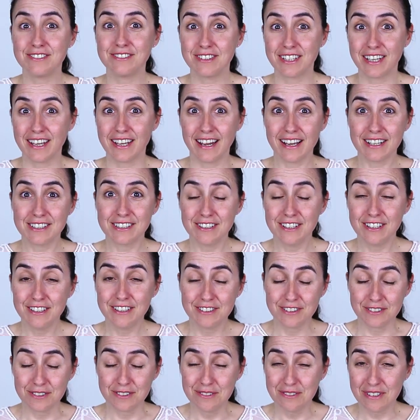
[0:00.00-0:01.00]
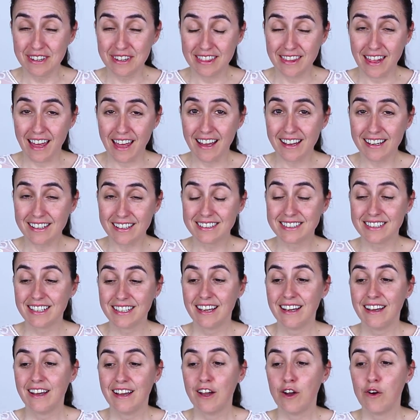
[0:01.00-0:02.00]
we can actually do with DAX.
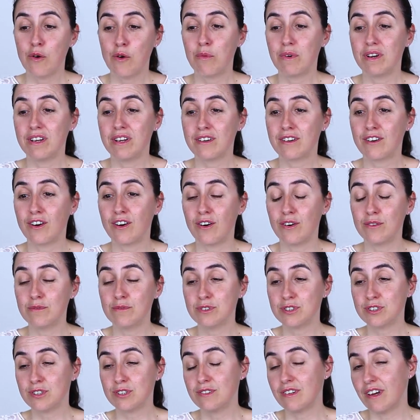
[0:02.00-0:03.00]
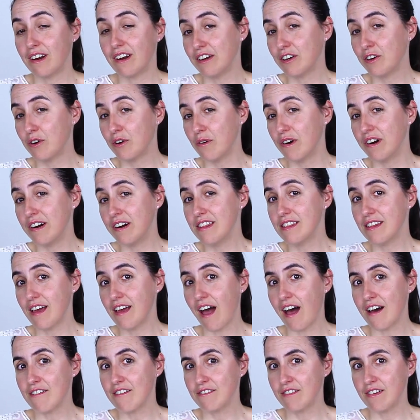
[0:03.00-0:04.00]
When it comes to direct query, they
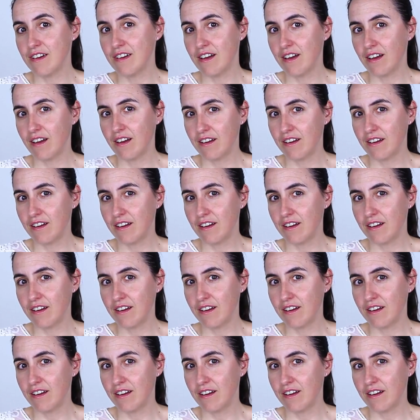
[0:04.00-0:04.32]
have